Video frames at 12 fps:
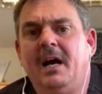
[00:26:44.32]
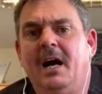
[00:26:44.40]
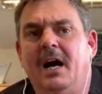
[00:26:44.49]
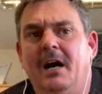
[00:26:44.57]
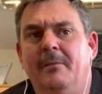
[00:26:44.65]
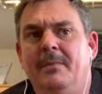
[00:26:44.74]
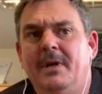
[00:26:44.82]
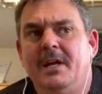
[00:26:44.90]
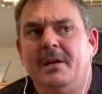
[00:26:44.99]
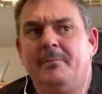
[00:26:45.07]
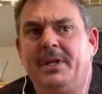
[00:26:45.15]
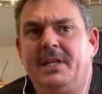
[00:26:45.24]

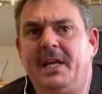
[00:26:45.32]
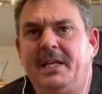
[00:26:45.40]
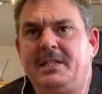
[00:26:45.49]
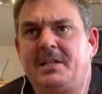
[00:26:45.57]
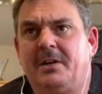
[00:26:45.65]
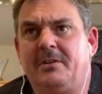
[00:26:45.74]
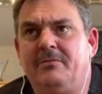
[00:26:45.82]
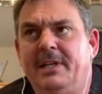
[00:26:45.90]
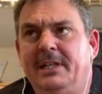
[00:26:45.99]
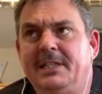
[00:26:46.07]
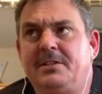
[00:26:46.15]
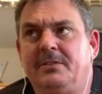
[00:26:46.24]
but he's got a
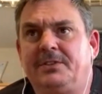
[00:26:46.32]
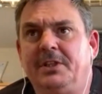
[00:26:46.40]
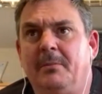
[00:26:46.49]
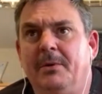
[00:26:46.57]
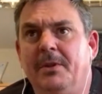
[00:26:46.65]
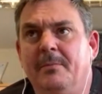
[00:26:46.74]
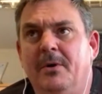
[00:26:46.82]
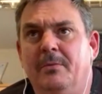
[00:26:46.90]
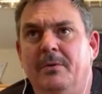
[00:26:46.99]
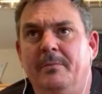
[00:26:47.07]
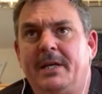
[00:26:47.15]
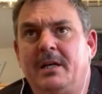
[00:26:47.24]
really tough job at the
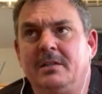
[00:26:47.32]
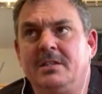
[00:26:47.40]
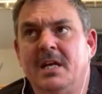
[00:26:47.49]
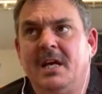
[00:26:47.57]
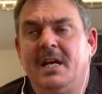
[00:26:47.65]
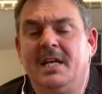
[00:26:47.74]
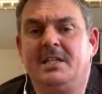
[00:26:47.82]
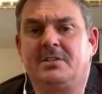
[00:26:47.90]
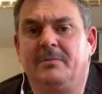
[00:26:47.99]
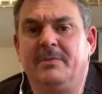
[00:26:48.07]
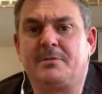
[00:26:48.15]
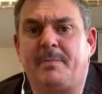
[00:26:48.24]
moment because, in
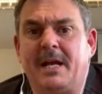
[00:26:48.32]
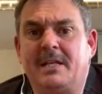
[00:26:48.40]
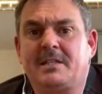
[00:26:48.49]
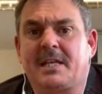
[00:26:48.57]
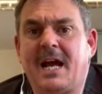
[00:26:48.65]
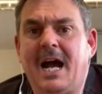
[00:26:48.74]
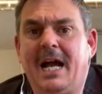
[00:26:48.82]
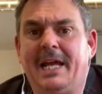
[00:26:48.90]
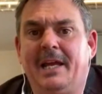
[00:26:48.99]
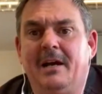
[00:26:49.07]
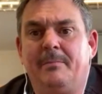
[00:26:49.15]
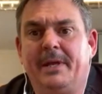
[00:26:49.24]
some respects,
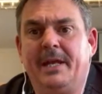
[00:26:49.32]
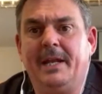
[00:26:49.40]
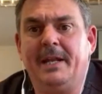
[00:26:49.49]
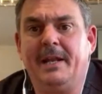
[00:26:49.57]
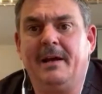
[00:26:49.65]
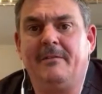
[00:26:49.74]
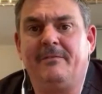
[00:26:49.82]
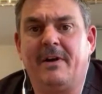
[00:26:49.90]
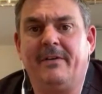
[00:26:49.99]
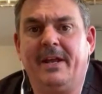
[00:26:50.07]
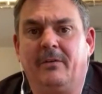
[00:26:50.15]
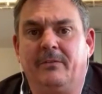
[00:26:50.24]
Sky are being
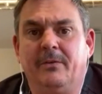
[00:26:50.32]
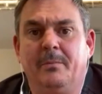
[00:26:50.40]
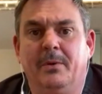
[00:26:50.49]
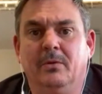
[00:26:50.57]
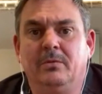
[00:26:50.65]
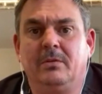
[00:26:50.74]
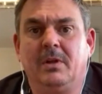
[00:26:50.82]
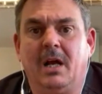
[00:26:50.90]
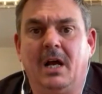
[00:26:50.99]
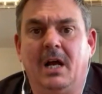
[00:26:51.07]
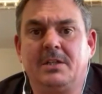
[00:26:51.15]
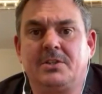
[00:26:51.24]
very honourable
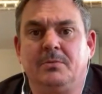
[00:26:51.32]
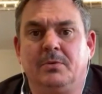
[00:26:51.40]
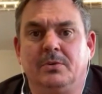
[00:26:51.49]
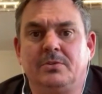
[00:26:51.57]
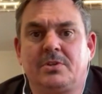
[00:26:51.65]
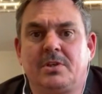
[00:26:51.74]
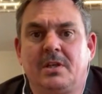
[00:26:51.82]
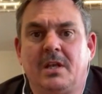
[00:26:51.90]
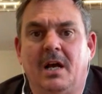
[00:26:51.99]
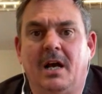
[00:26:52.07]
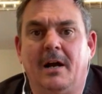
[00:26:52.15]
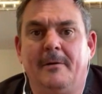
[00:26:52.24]
to us.
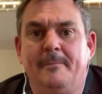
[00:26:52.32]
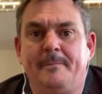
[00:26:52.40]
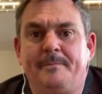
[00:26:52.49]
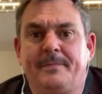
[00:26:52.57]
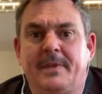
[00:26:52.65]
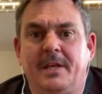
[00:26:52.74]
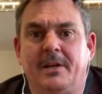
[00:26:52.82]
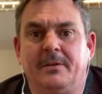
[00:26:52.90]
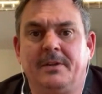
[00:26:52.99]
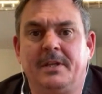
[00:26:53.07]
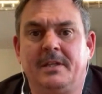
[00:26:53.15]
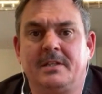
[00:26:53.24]

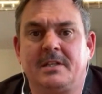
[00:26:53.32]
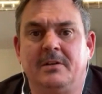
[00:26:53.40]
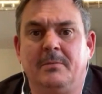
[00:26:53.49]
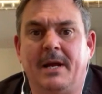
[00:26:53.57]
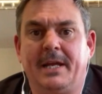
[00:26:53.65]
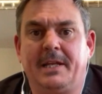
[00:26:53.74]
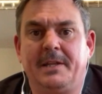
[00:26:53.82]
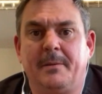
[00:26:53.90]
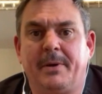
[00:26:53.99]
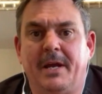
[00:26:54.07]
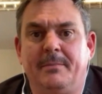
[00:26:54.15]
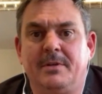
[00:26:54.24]
They're still making the
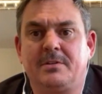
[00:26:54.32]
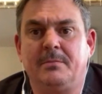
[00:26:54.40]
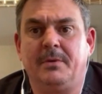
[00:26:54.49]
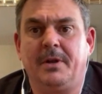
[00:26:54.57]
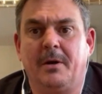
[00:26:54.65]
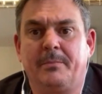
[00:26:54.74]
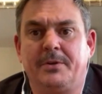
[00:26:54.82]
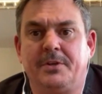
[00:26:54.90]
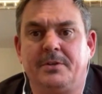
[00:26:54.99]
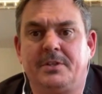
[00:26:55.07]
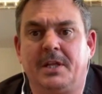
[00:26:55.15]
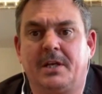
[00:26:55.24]
payments and we're not
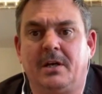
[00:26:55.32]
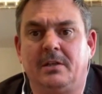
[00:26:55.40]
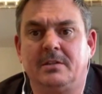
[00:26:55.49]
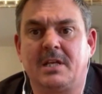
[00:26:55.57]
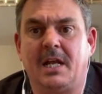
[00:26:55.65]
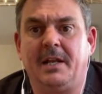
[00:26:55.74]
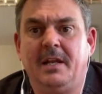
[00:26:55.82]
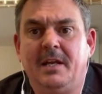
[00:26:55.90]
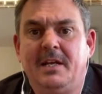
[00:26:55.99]
producing the content.